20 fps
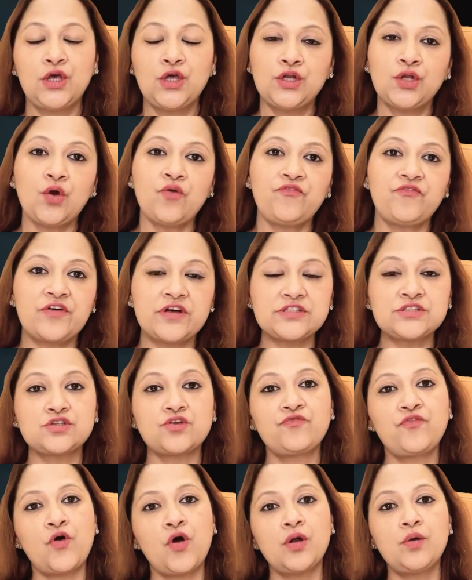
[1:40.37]
Now, first
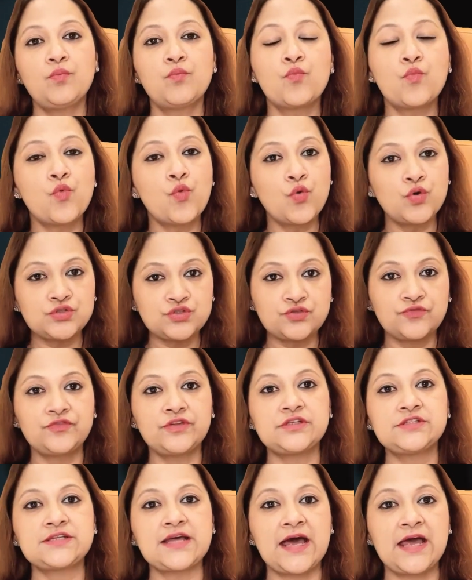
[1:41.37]
of all, most of
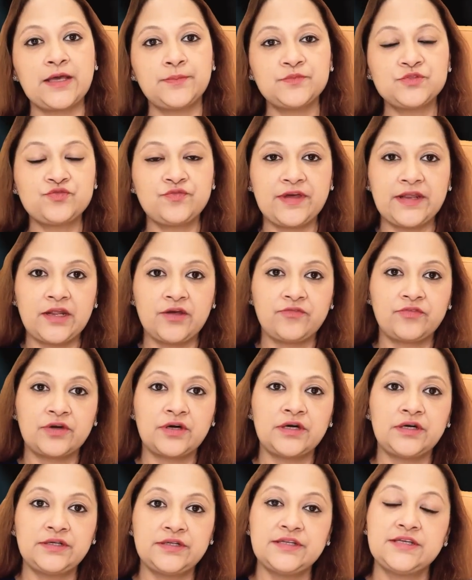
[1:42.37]
the times
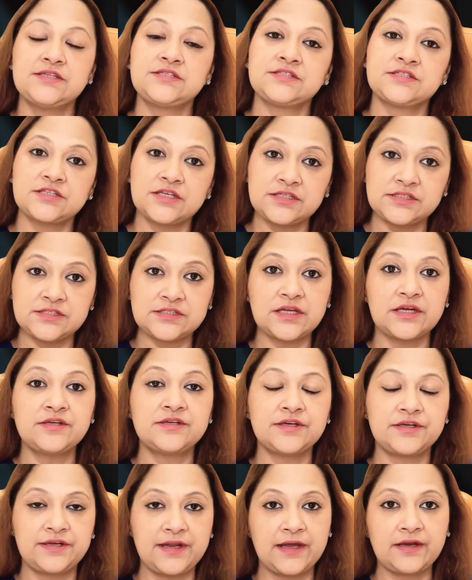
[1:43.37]
whenever these cysts are
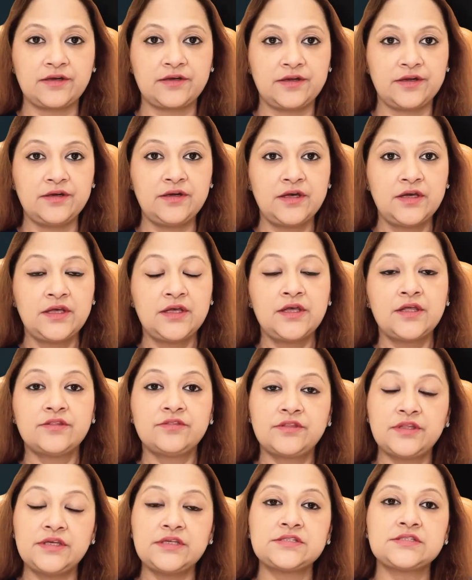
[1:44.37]
detected,
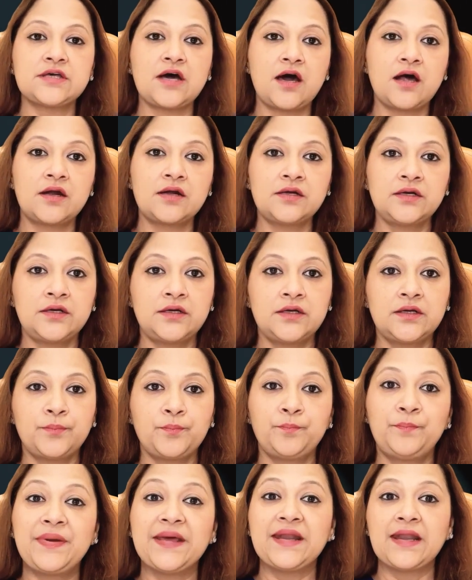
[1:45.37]
these are
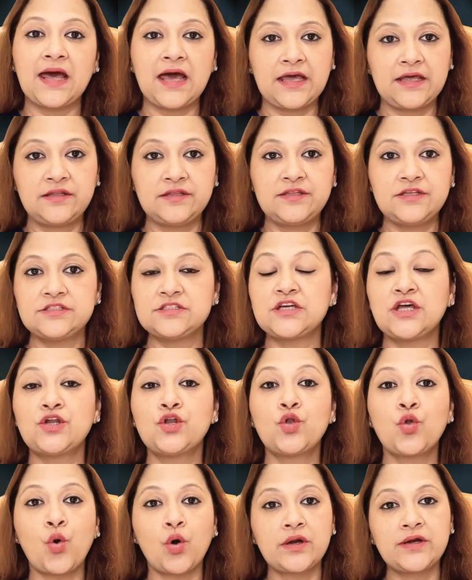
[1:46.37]
benign, these are
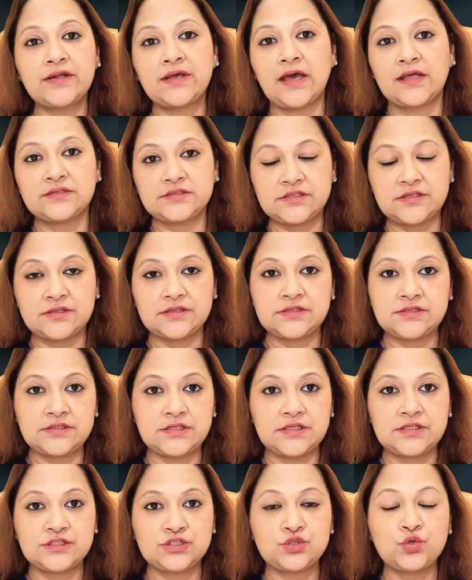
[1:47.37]
non-cancerous
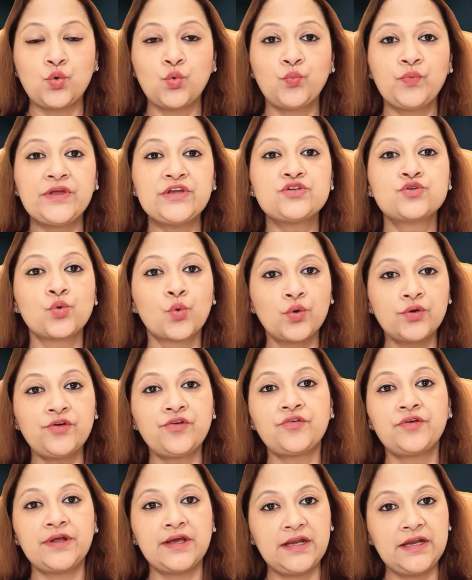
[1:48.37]
cysts. So we
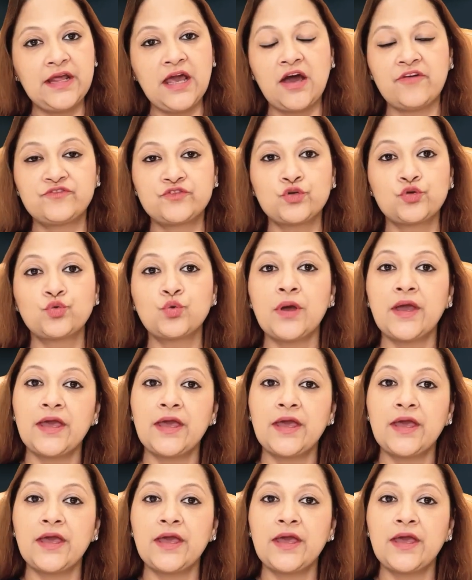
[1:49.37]
don't really have to do